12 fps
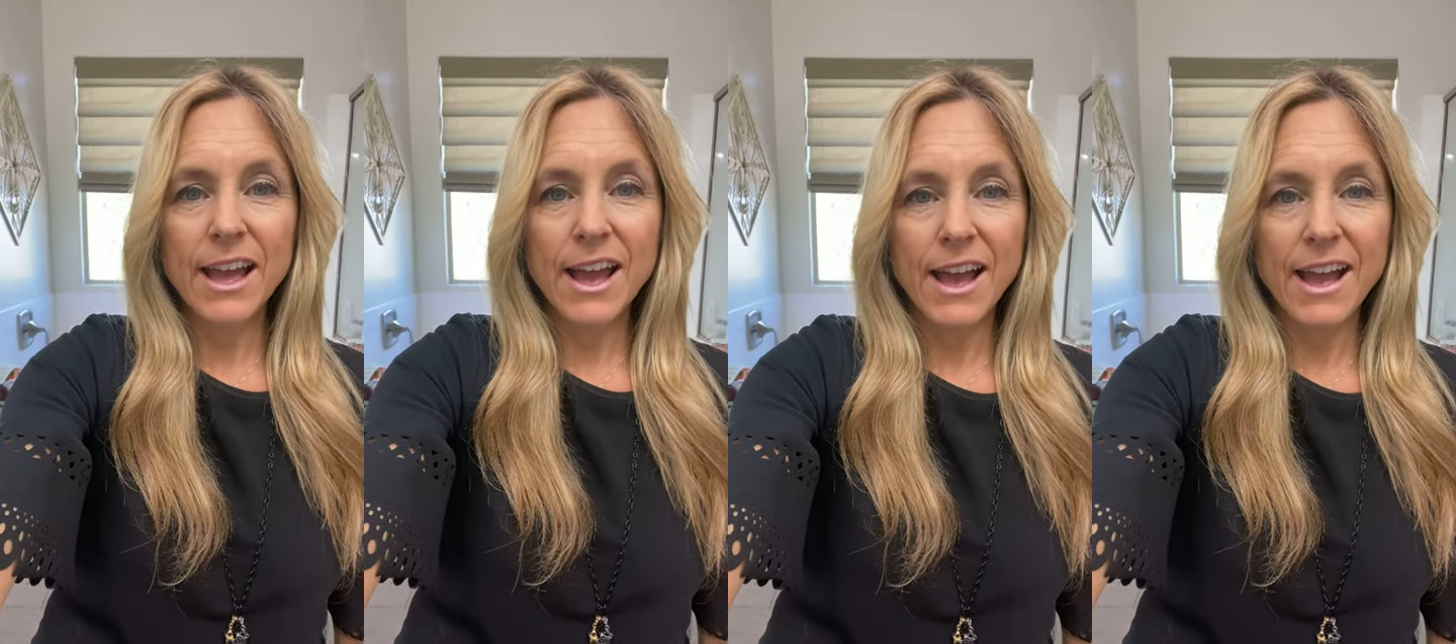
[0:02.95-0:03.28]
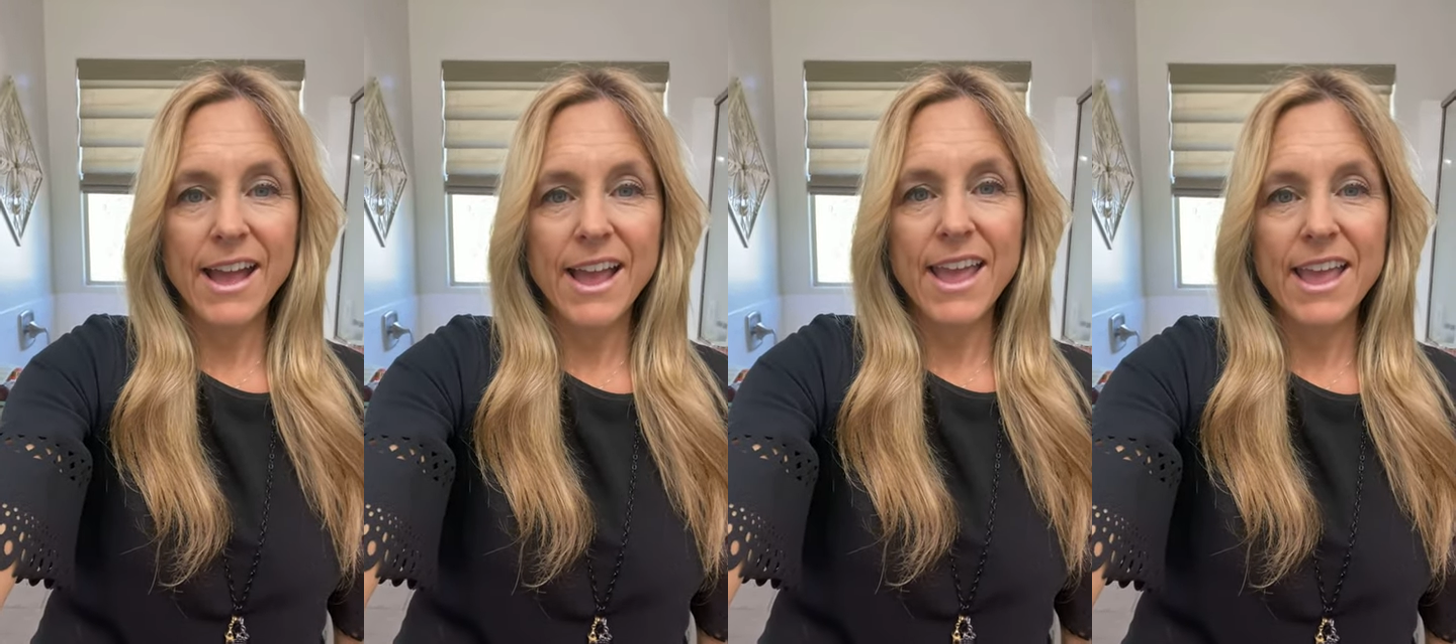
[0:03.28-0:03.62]

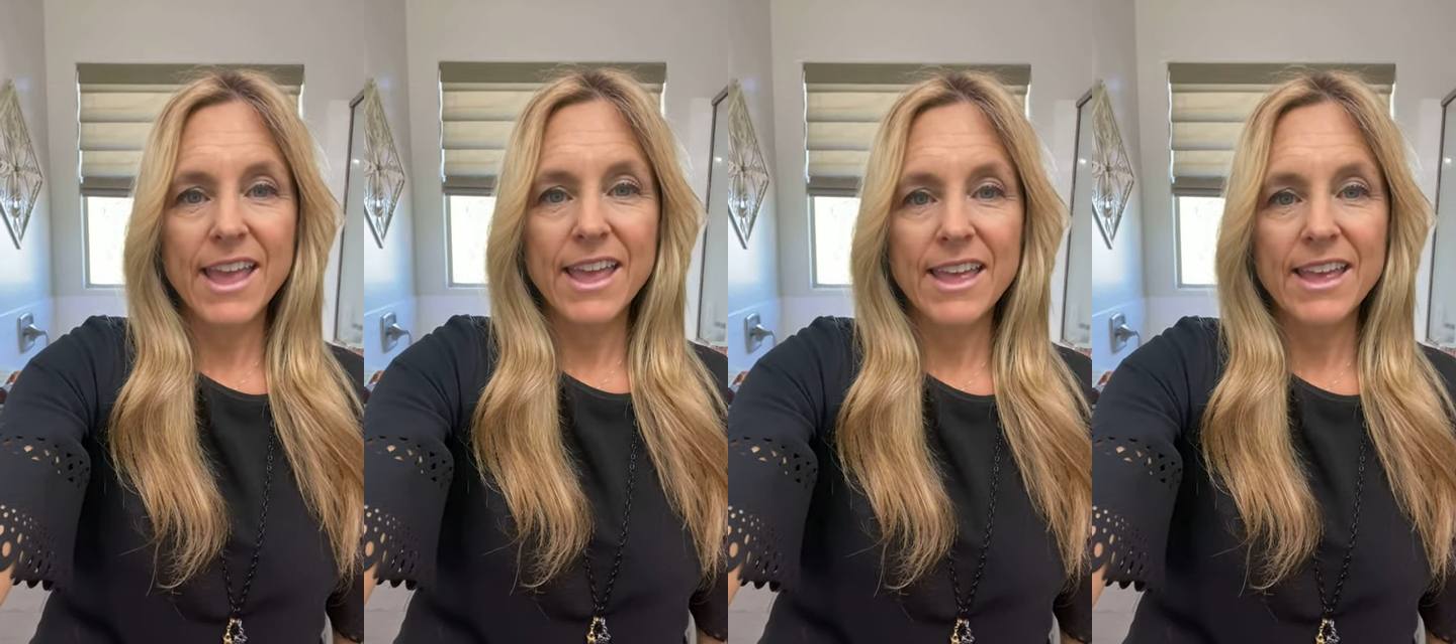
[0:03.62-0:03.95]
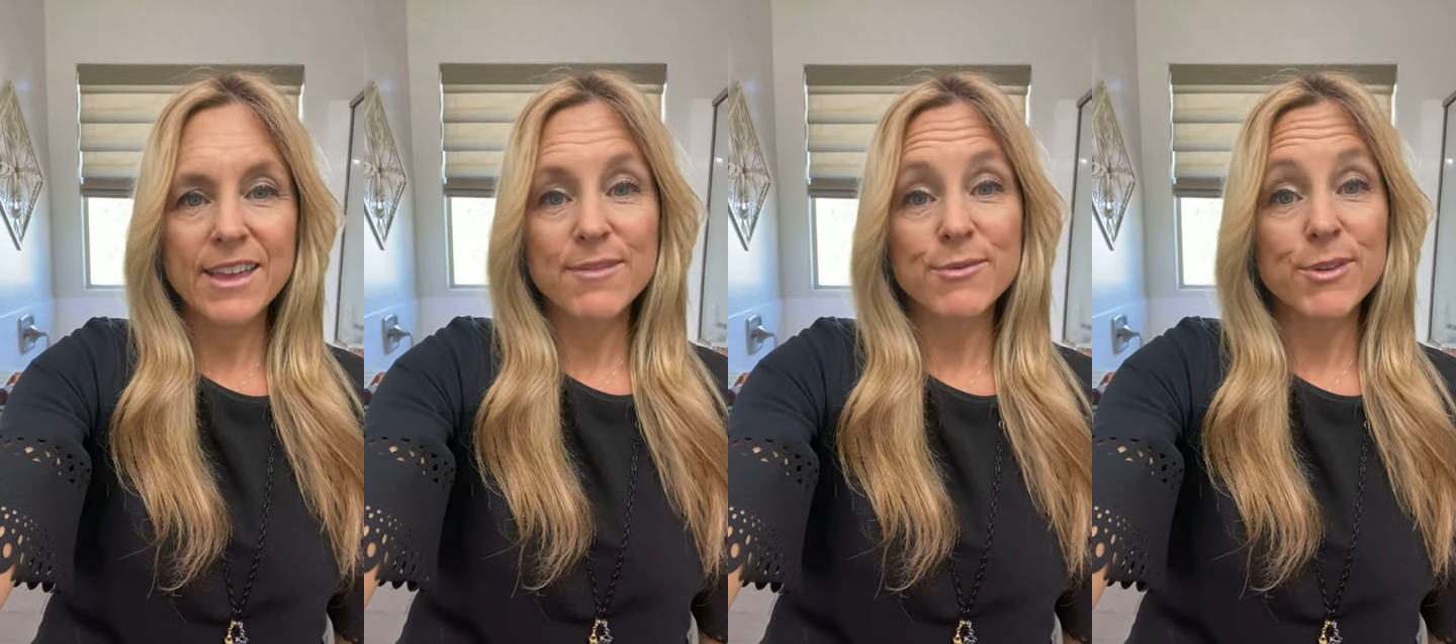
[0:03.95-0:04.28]
I
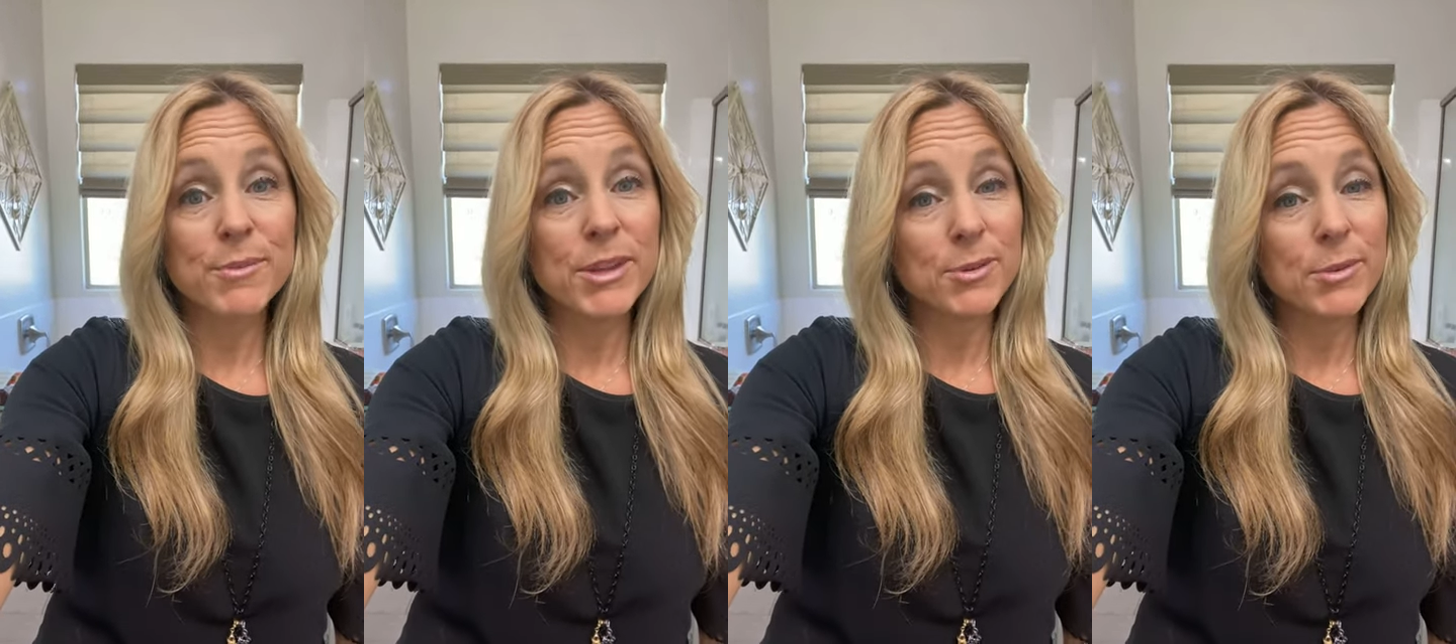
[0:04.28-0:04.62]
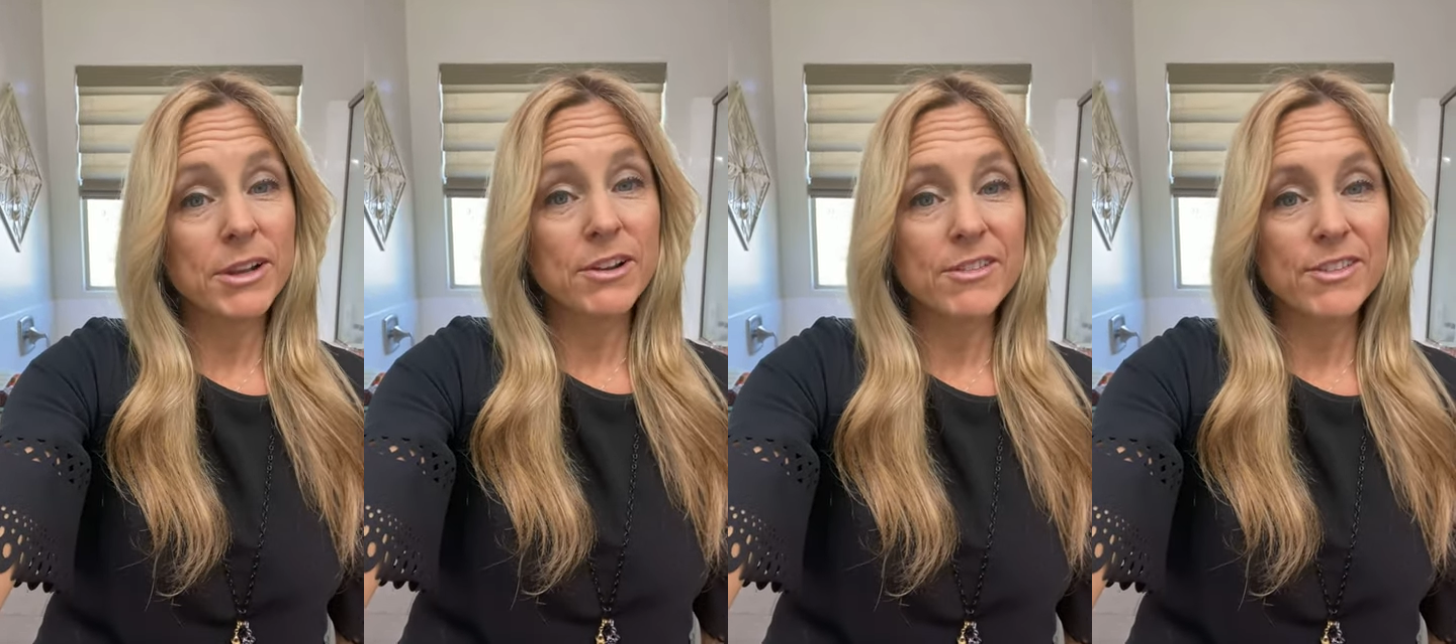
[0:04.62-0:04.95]
am from
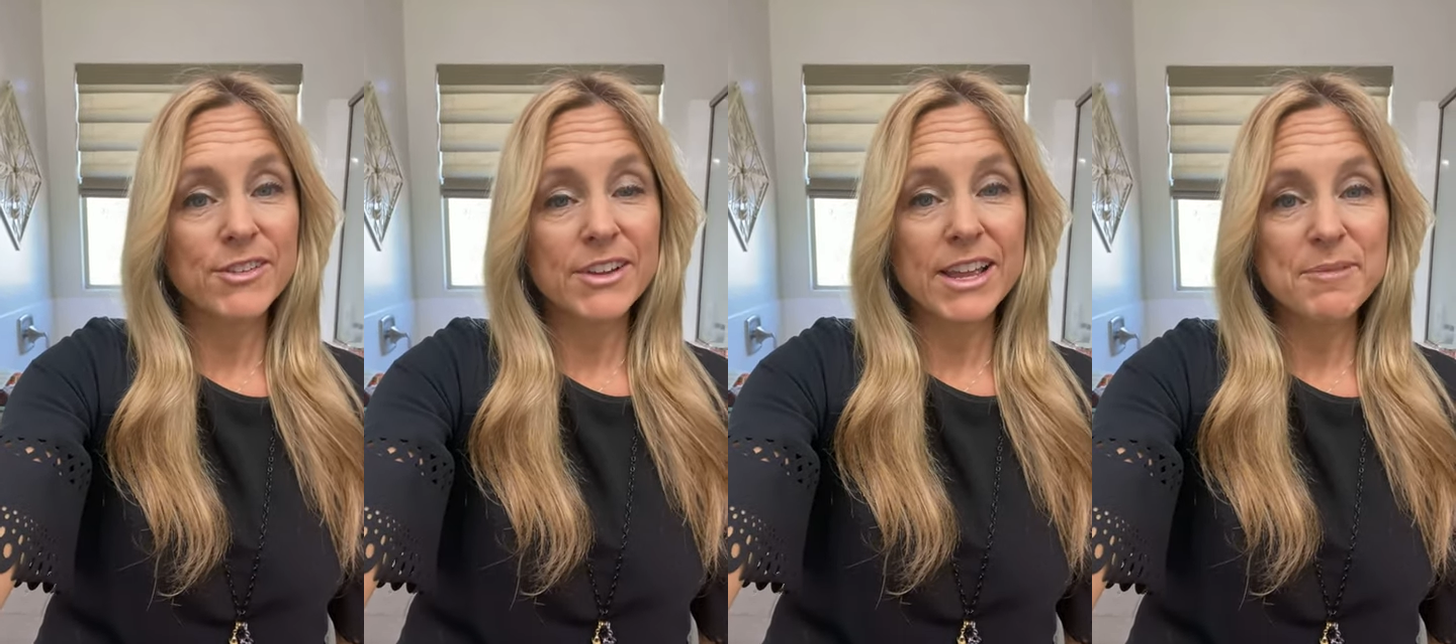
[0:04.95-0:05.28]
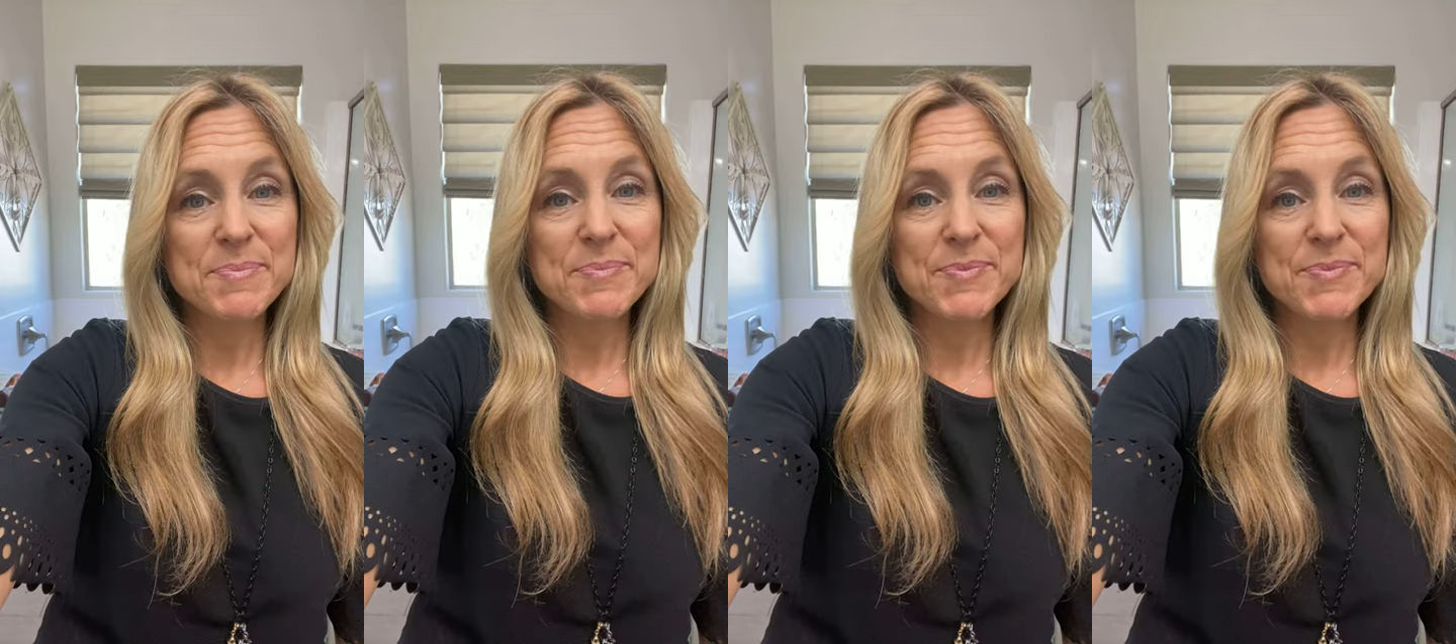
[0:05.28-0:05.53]
Gilbert, Arizona.